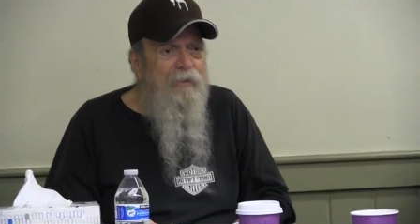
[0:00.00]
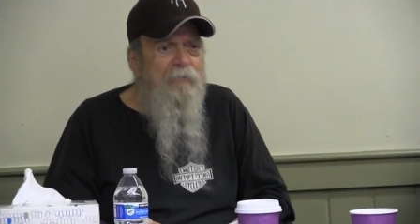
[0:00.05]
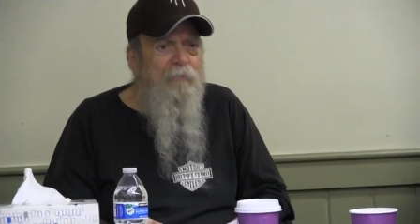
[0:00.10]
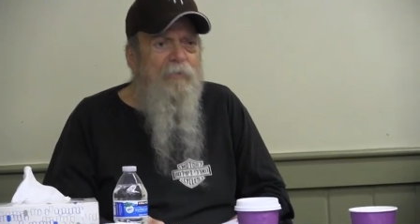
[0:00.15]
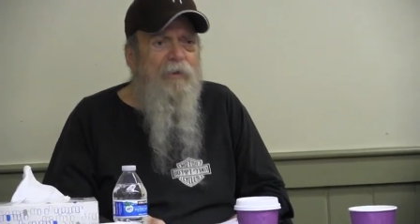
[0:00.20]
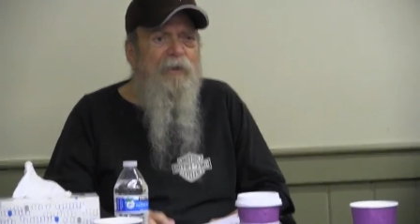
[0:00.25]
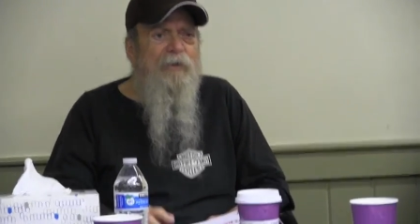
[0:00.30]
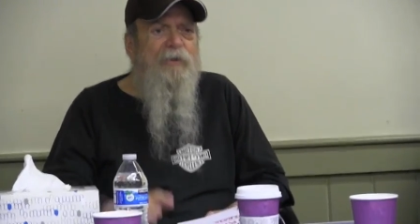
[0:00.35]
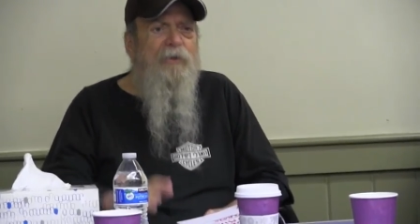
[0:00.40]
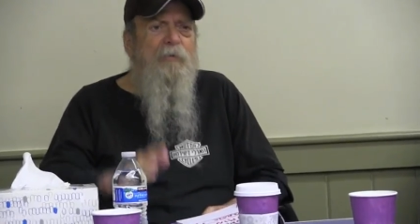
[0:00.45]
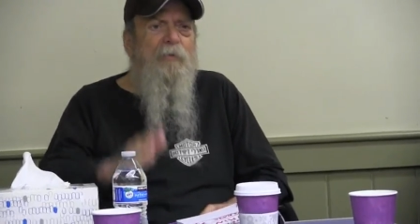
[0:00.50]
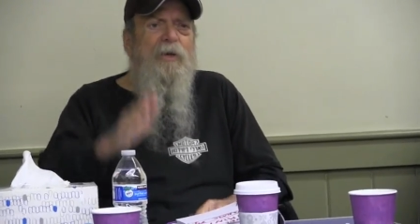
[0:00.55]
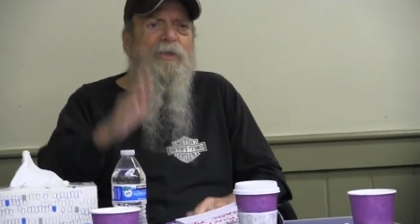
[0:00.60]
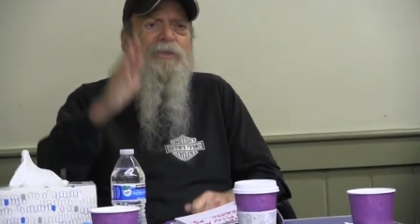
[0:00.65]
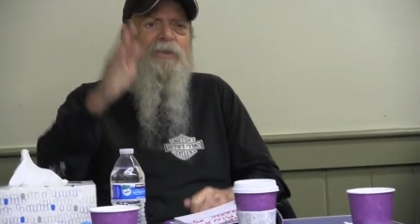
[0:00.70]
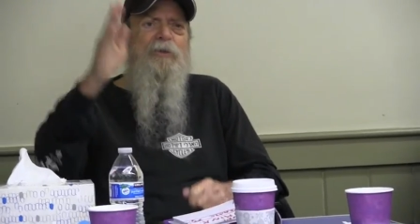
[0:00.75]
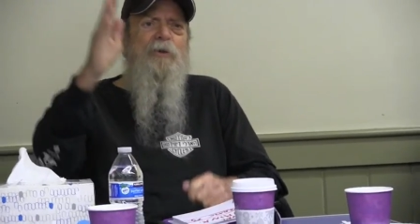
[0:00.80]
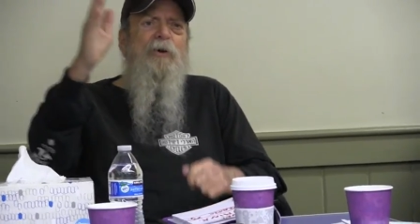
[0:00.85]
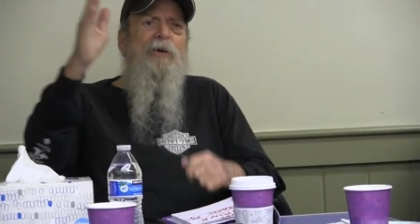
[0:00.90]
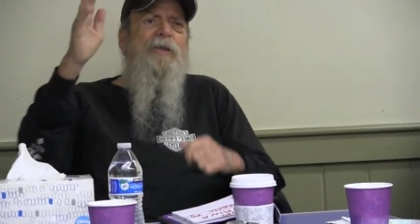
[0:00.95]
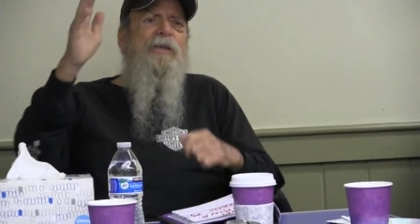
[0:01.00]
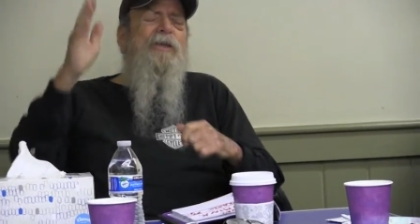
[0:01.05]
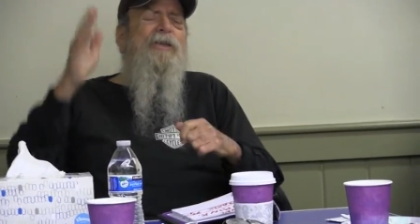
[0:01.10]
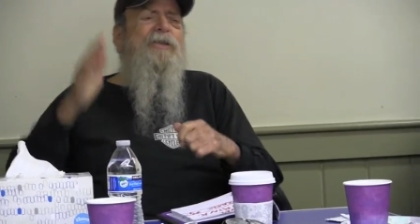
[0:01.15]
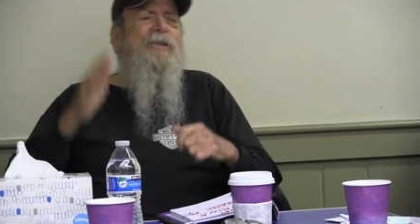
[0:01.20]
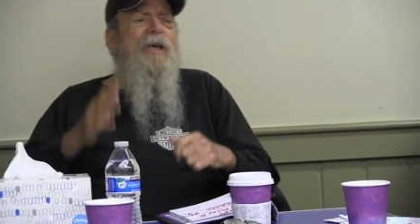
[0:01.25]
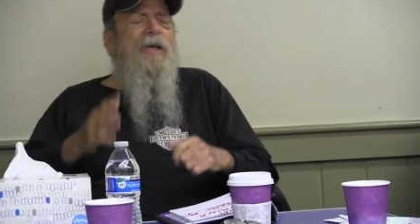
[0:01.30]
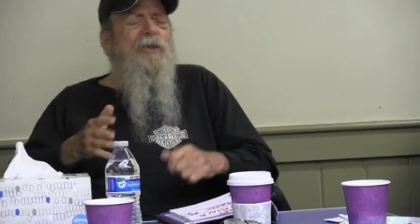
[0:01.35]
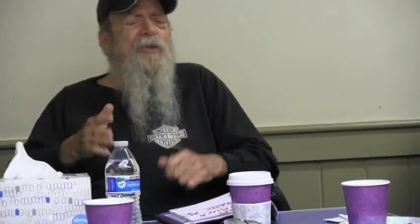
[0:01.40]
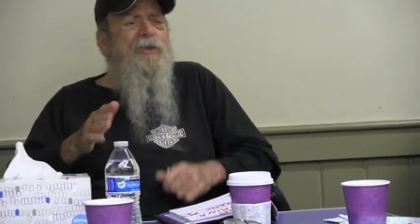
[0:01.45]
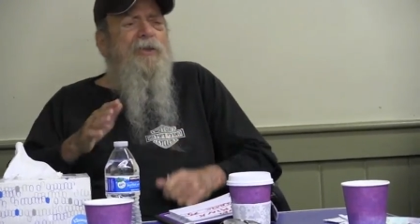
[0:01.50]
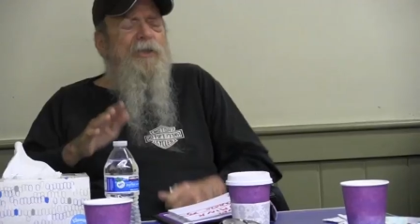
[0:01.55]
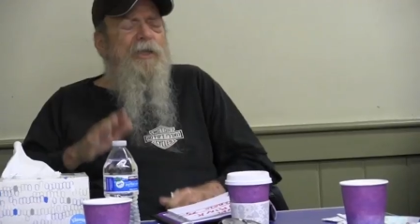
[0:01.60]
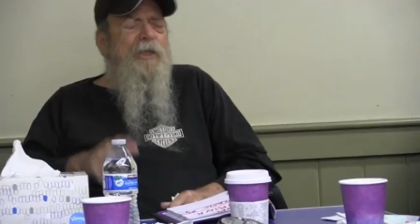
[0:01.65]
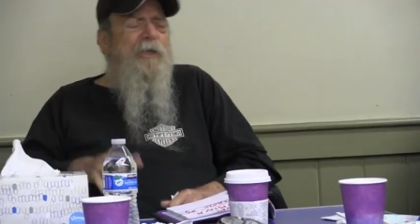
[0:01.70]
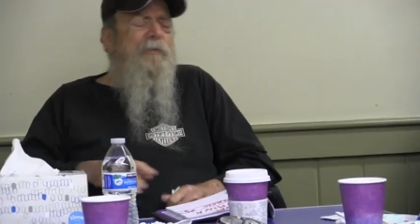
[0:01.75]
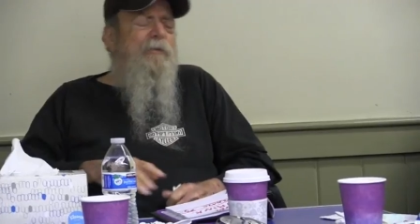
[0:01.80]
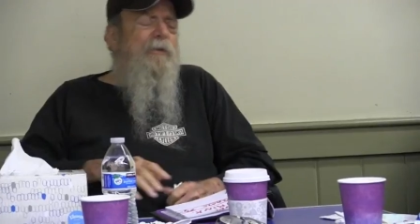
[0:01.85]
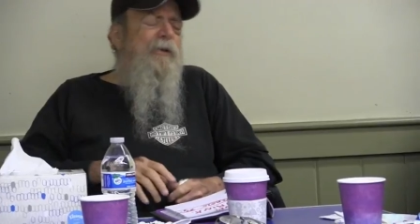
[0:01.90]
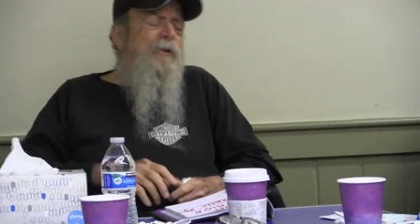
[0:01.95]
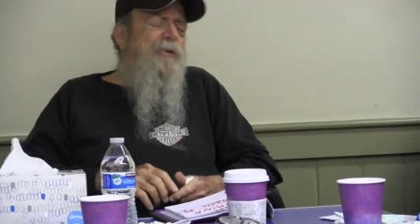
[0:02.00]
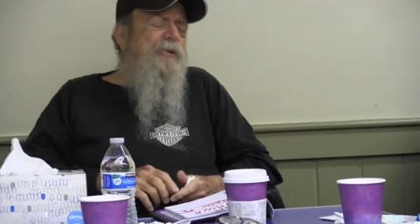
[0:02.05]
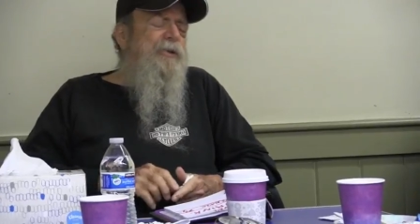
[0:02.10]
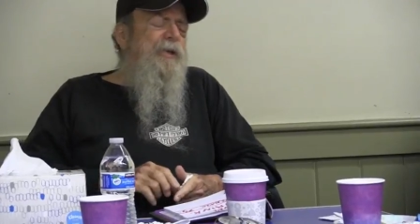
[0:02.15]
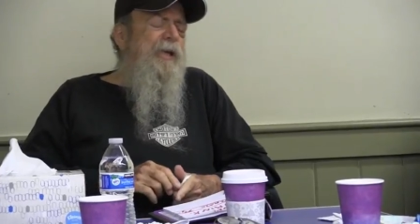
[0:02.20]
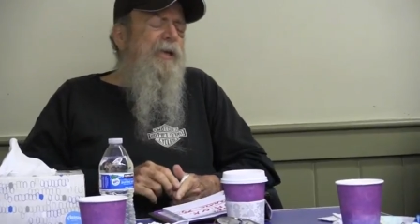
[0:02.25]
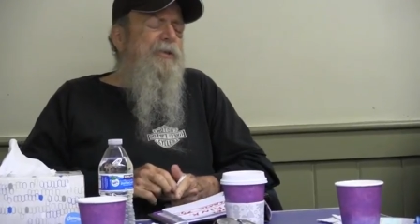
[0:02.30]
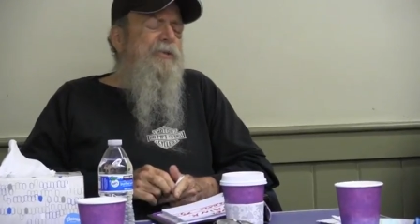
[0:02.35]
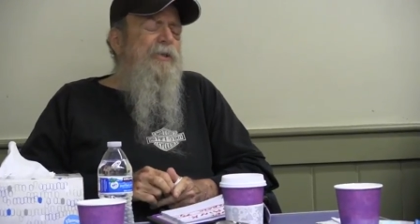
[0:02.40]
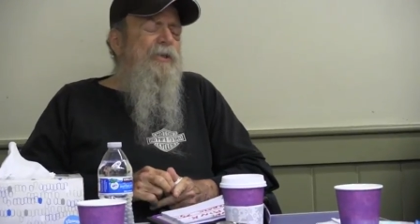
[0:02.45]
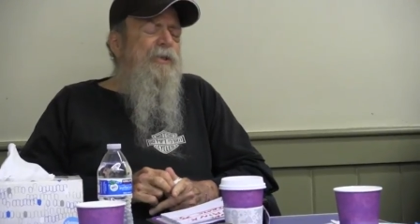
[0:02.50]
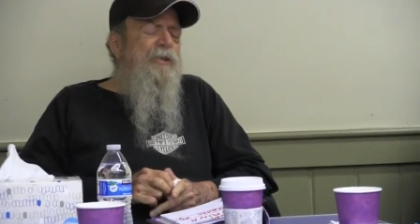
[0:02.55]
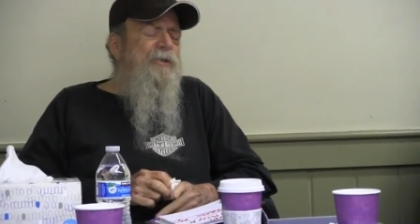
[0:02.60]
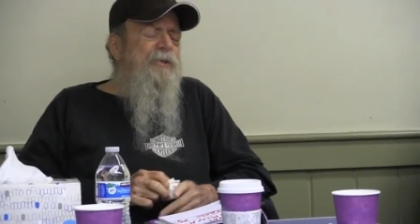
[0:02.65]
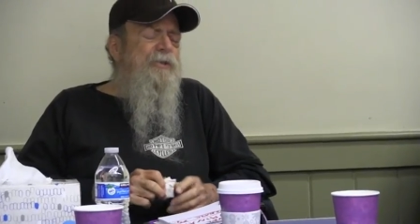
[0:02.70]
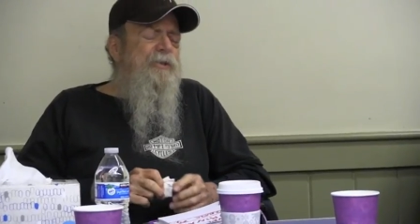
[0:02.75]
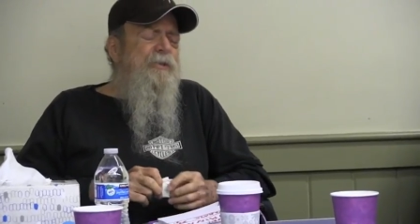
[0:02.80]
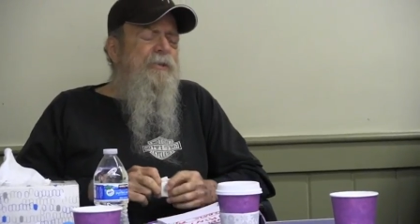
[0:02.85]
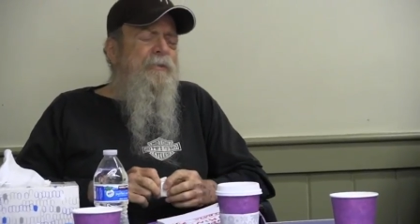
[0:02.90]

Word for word: Well, there was an organization here in Los Angeles,